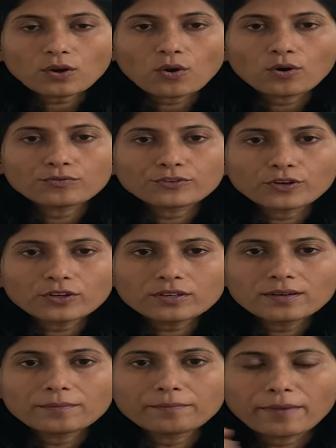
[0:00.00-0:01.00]
of your
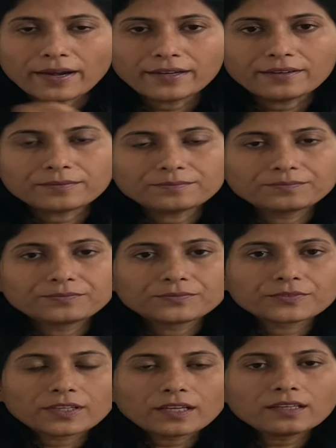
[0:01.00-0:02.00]
mind.
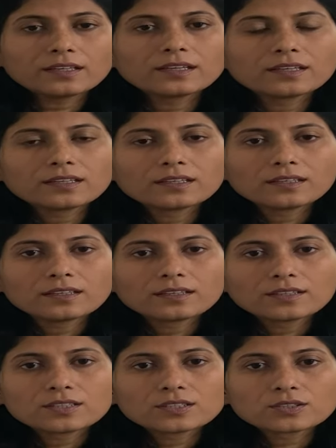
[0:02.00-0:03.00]
Okay.
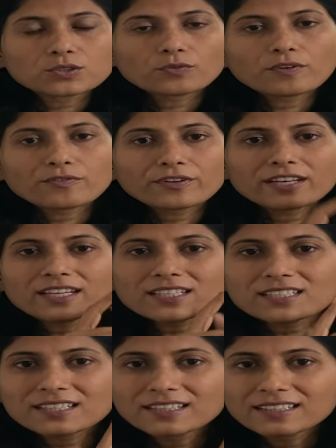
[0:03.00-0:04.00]
So we
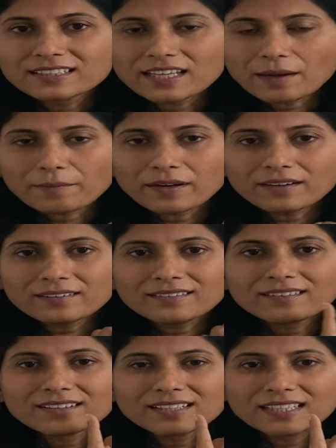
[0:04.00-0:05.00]
finished yama,
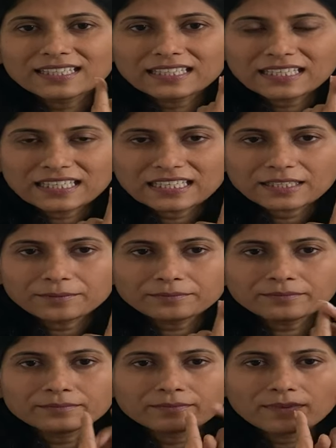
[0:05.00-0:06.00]

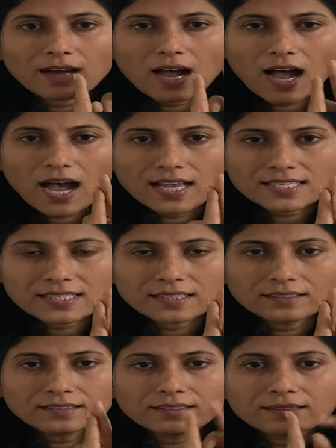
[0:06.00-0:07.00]
niyam,
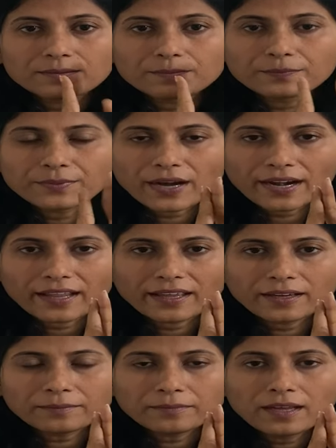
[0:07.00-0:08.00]
asana,
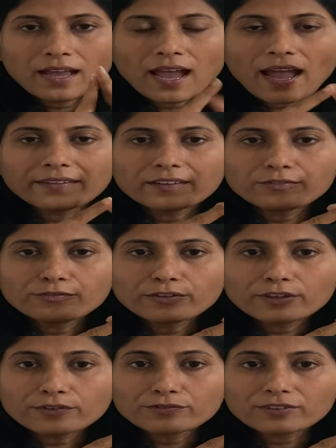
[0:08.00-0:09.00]
pranayam, and the
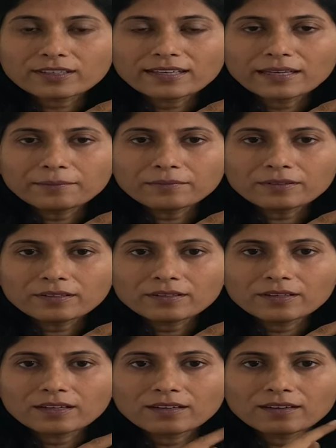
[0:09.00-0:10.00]
fifth limb
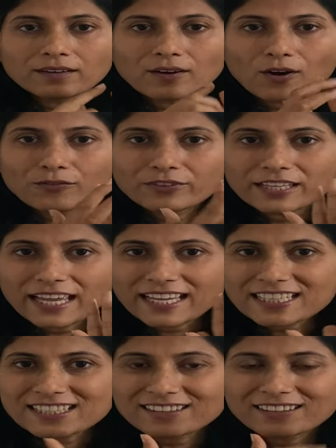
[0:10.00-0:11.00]
of the
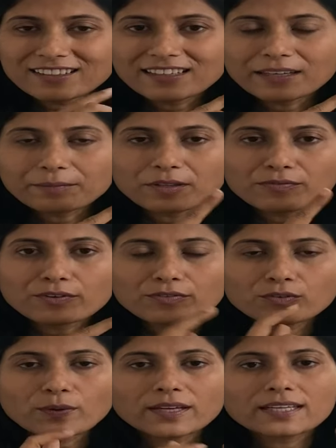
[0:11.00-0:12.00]
external limb, the
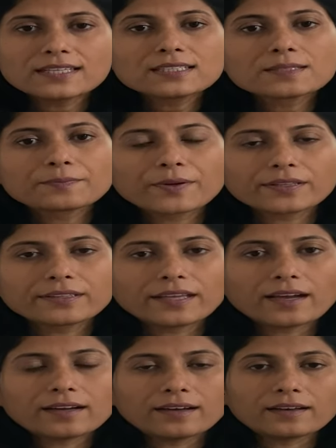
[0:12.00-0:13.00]
fifth one is
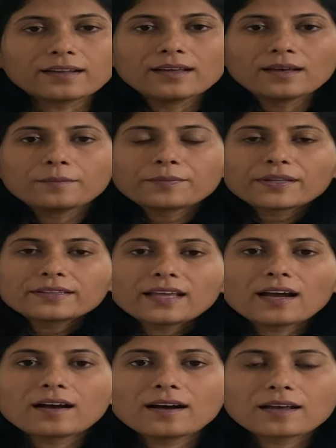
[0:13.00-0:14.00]
pratyahar.
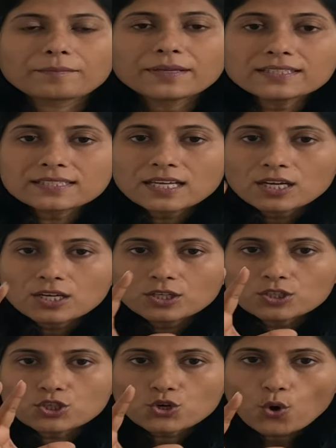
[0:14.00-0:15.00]
Pratyahar means
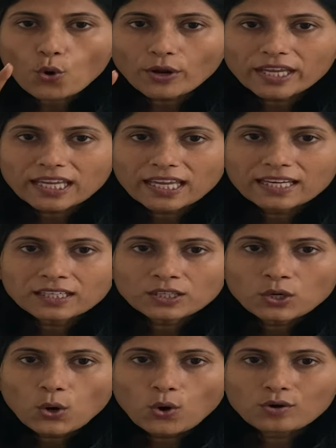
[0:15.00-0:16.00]
drawing in
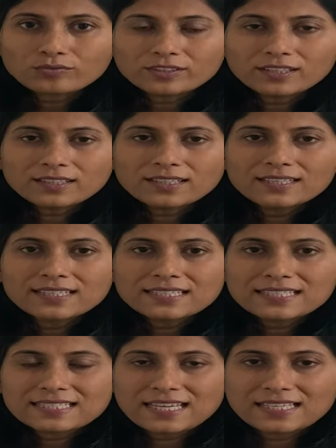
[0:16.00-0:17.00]
of the
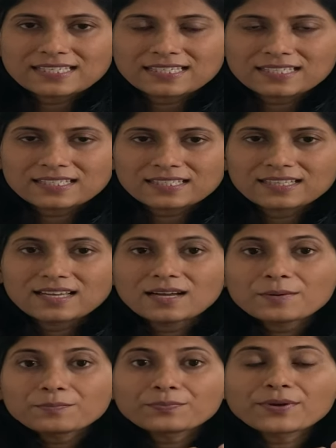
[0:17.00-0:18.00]
senses.
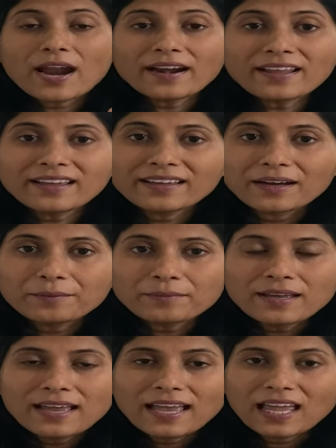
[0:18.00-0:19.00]
Pranayam
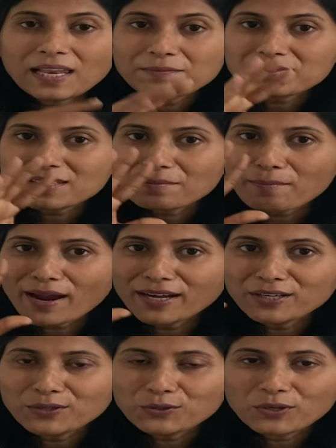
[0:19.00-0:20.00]
helps the
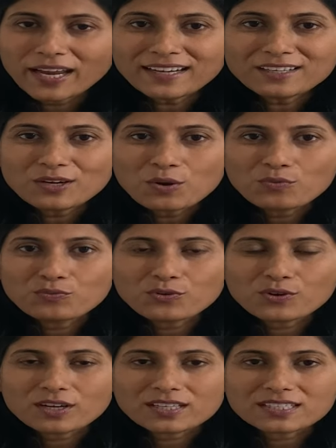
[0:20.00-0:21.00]
mind to get
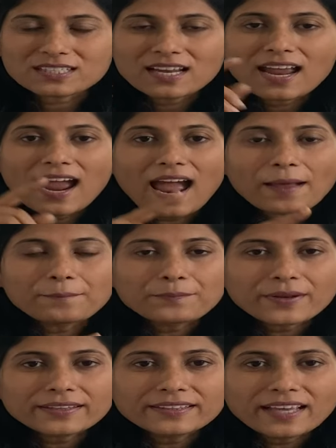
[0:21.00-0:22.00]
focused, and
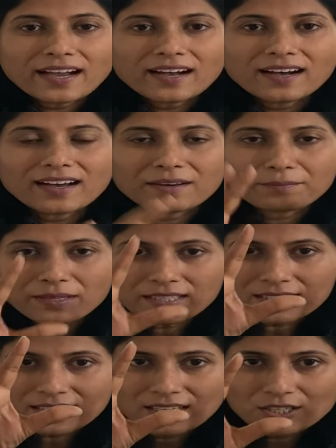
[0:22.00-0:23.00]
pratyahar
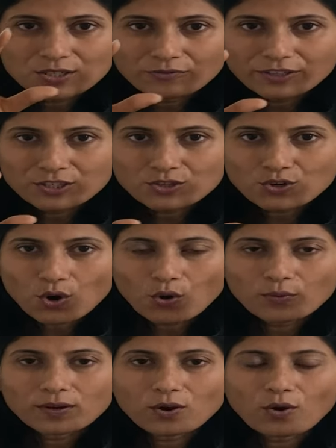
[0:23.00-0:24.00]
means
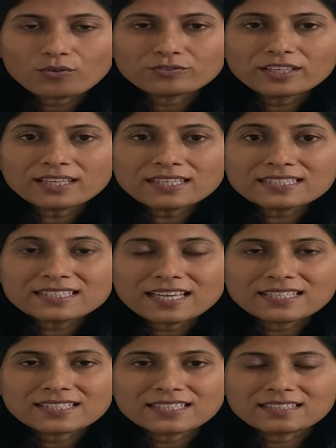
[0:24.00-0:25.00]
withdrawal of the
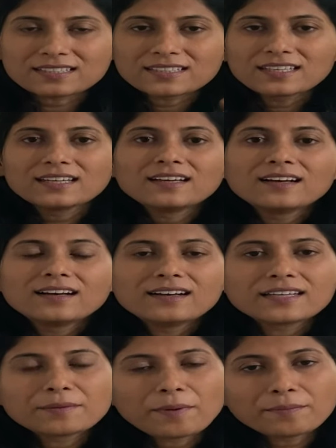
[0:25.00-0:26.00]
senses.
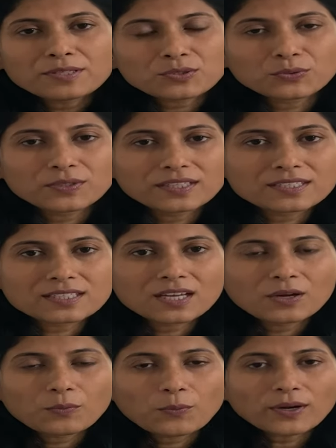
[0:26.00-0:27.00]
Remember students,
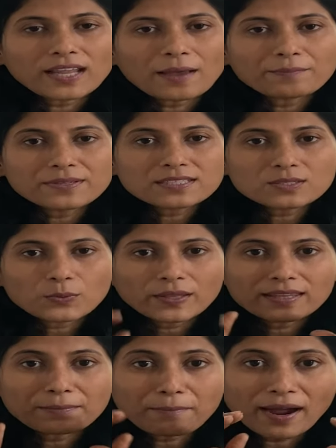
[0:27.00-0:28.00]
what happens when
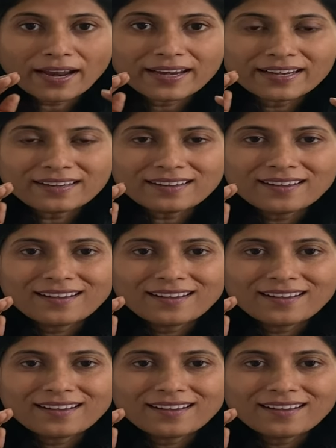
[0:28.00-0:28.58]
the mind